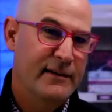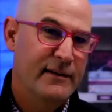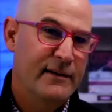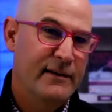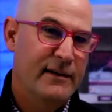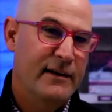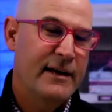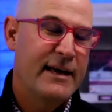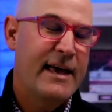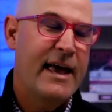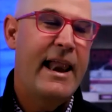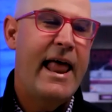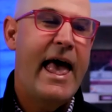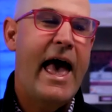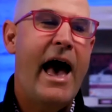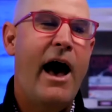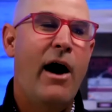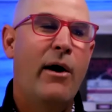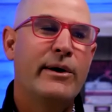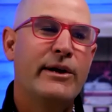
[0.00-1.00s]
Again,
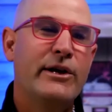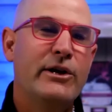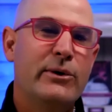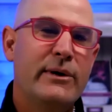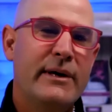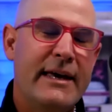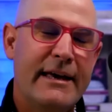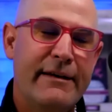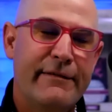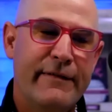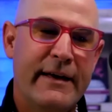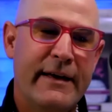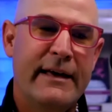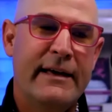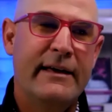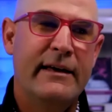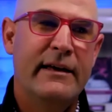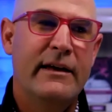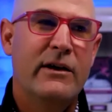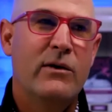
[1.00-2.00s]
how are you
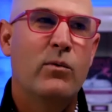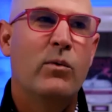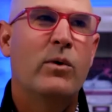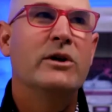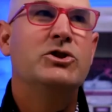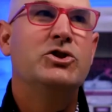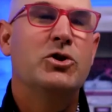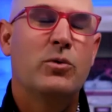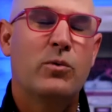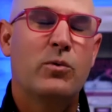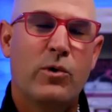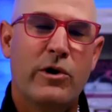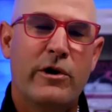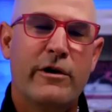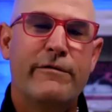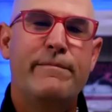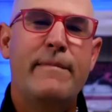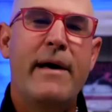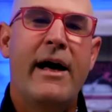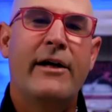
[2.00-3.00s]
what's your word
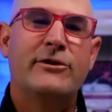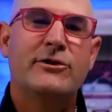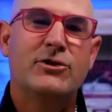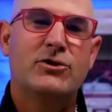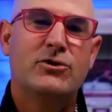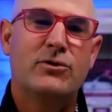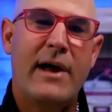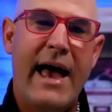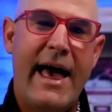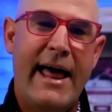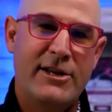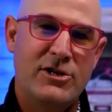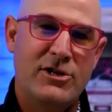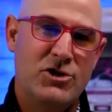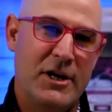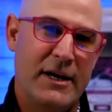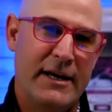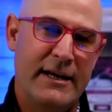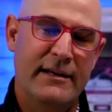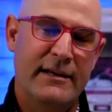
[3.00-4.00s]
of mouth
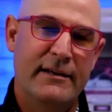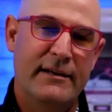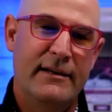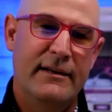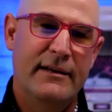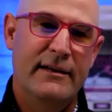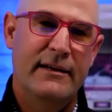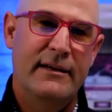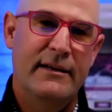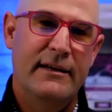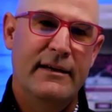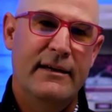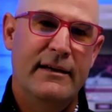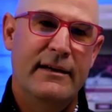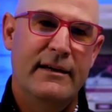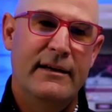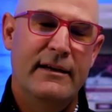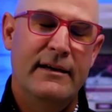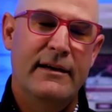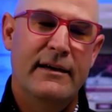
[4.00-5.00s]
strategy
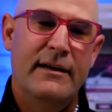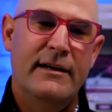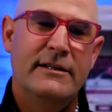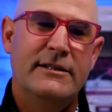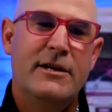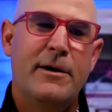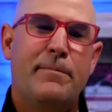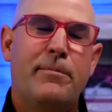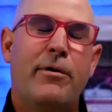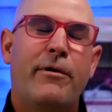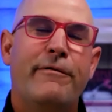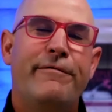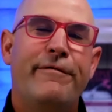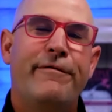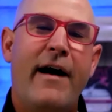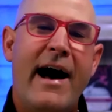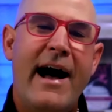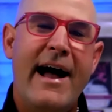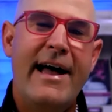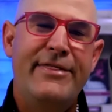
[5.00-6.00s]
to
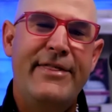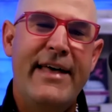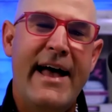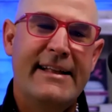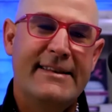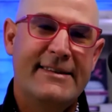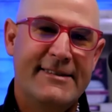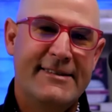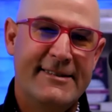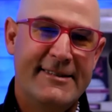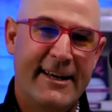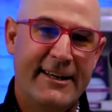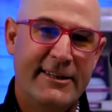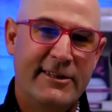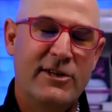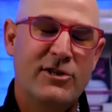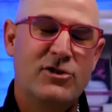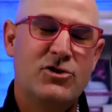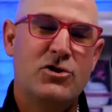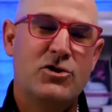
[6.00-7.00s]
provide that
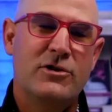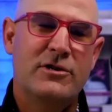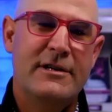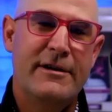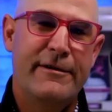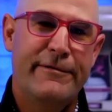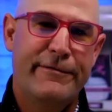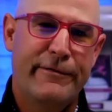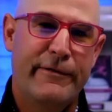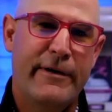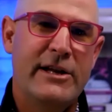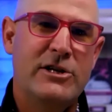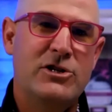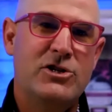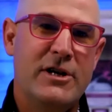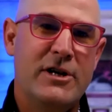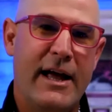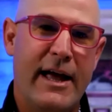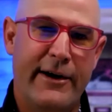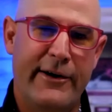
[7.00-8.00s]
signature
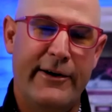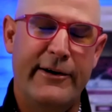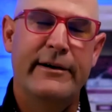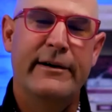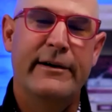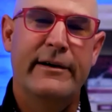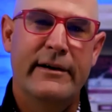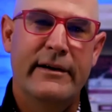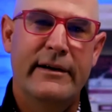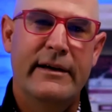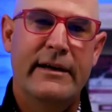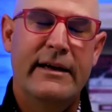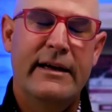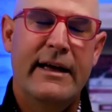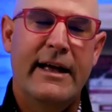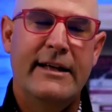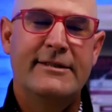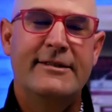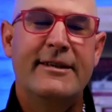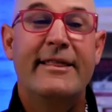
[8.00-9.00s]
differentiator?
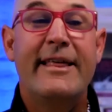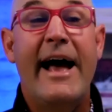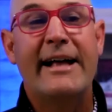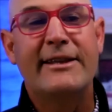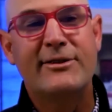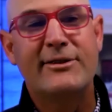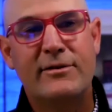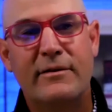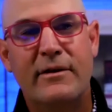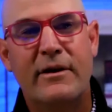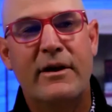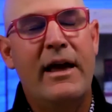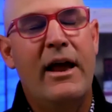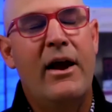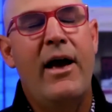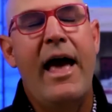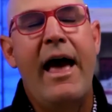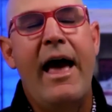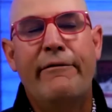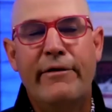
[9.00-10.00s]
And so that's
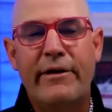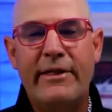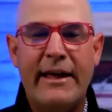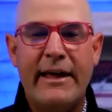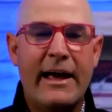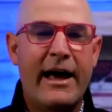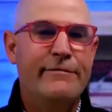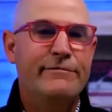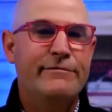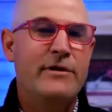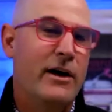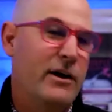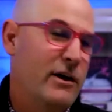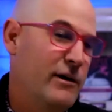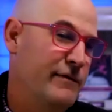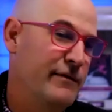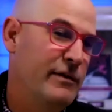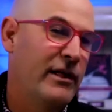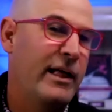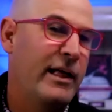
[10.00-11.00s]
everything I've done over
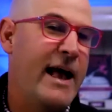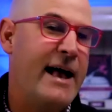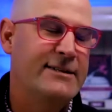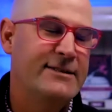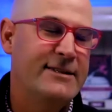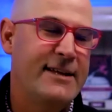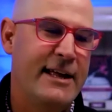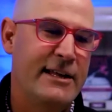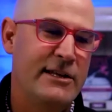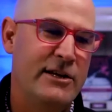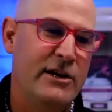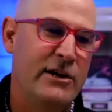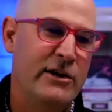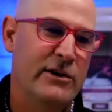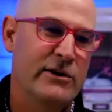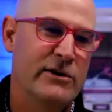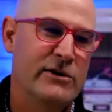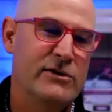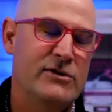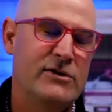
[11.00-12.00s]
the last 10
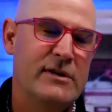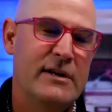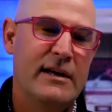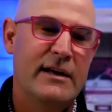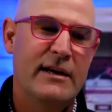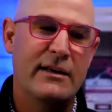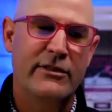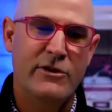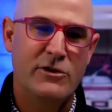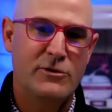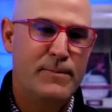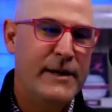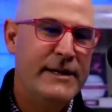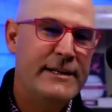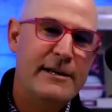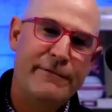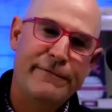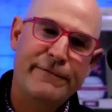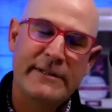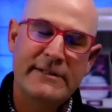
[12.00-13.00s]
years. There's been
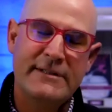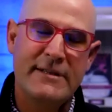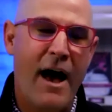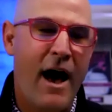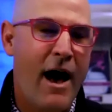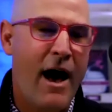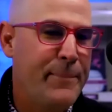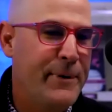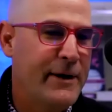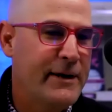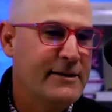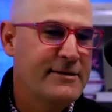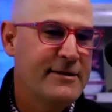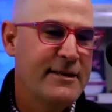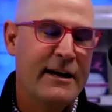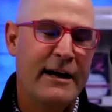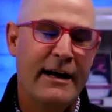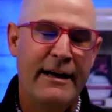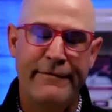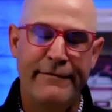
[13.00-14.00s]
different topics that
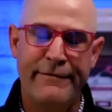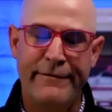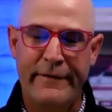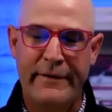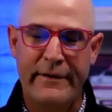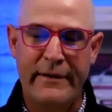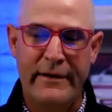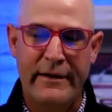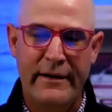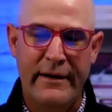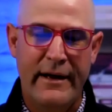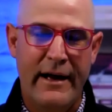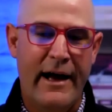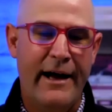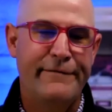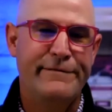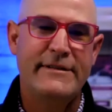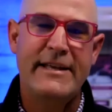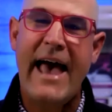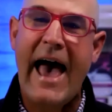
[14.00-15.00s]

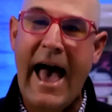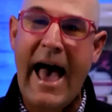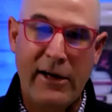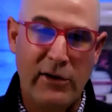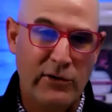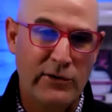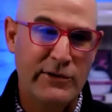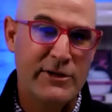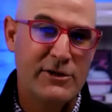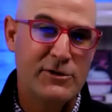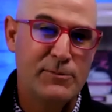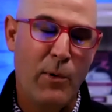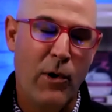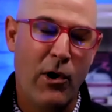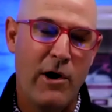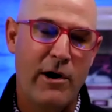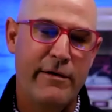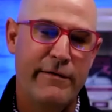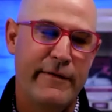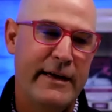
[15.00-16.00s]
I've tackled as
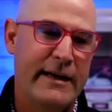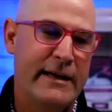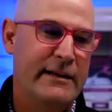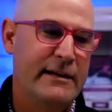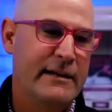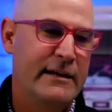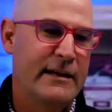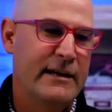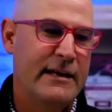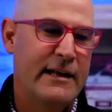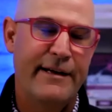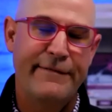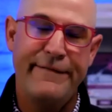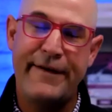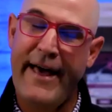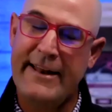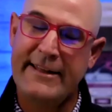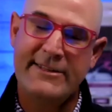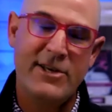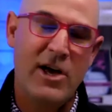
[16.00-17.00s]
part of it. And I've
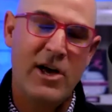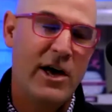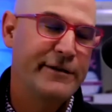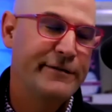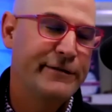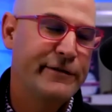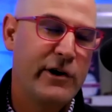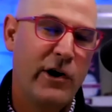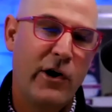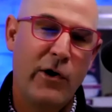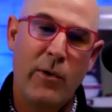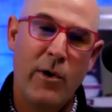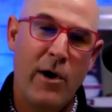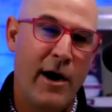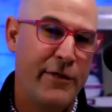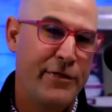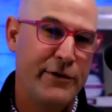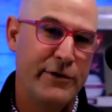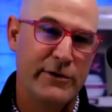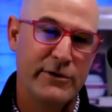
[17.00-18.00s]
had a ton of
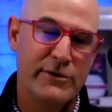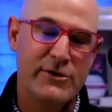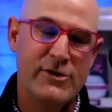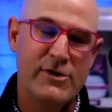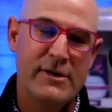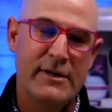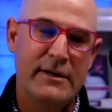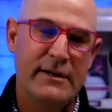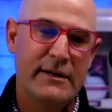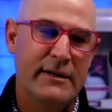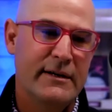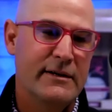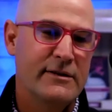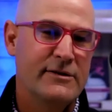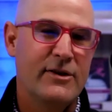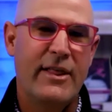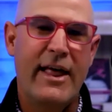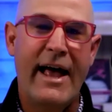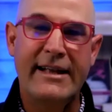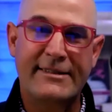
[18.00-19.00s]
co-authors. So
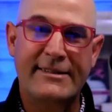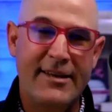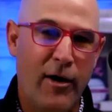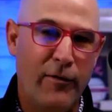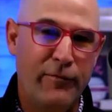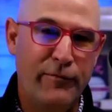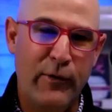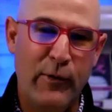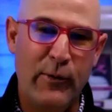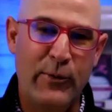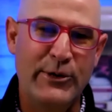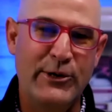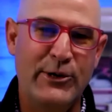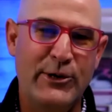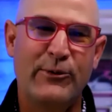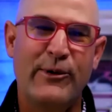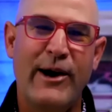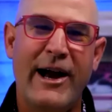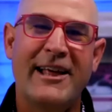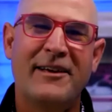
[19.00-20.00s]
that's helpful when you're
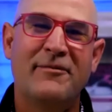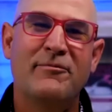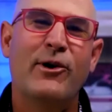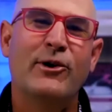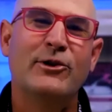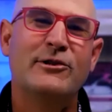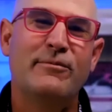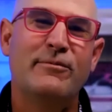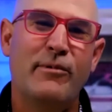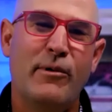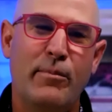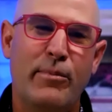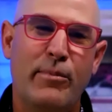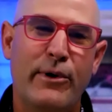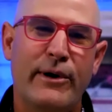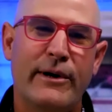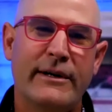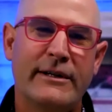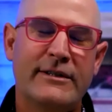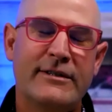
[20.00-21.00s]
writing multiple
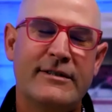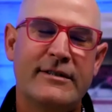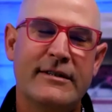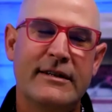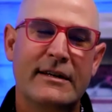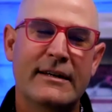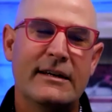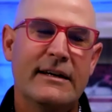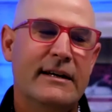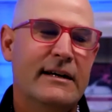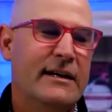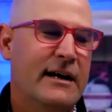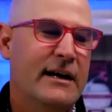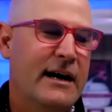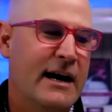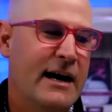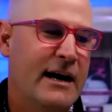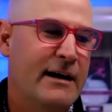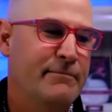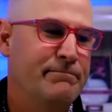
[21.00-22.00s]
books.
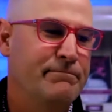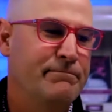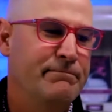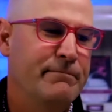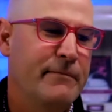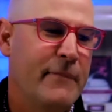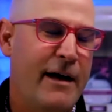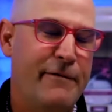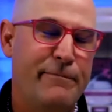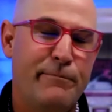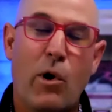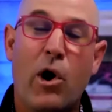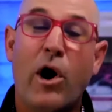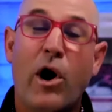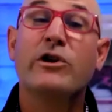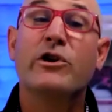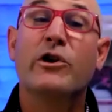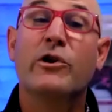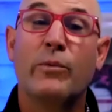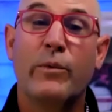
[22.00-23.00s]
I've
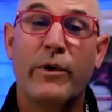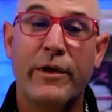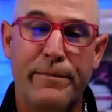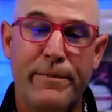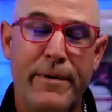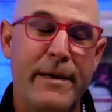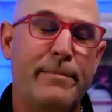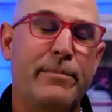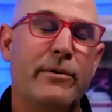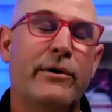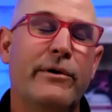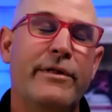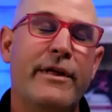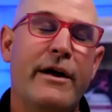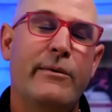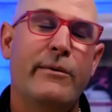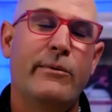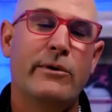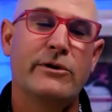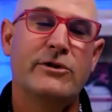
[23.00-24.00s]
partnered with people that
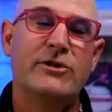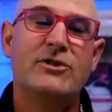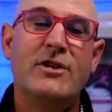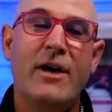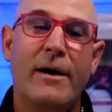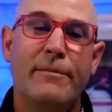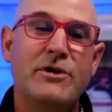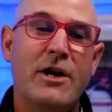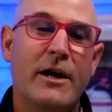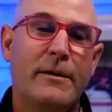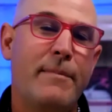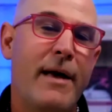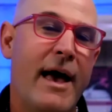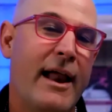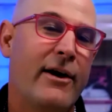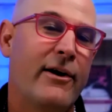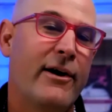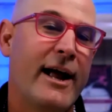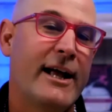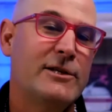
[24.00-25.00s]
were subject
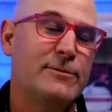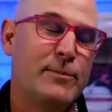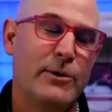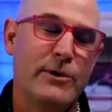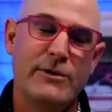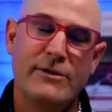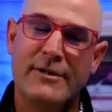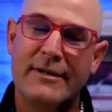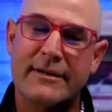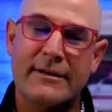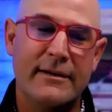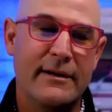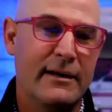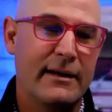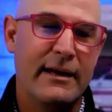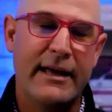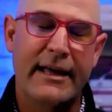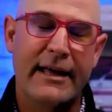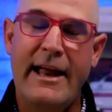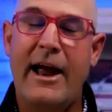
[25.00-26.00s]
matter experts in
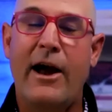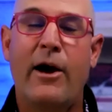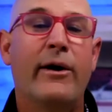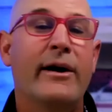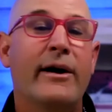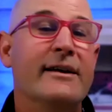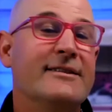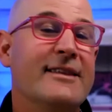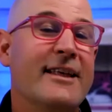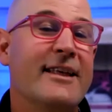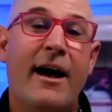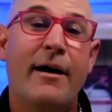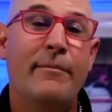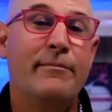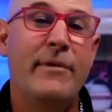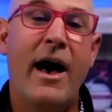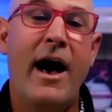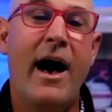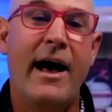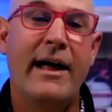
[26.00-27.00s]
areas that I'm
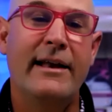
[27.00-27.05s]
not,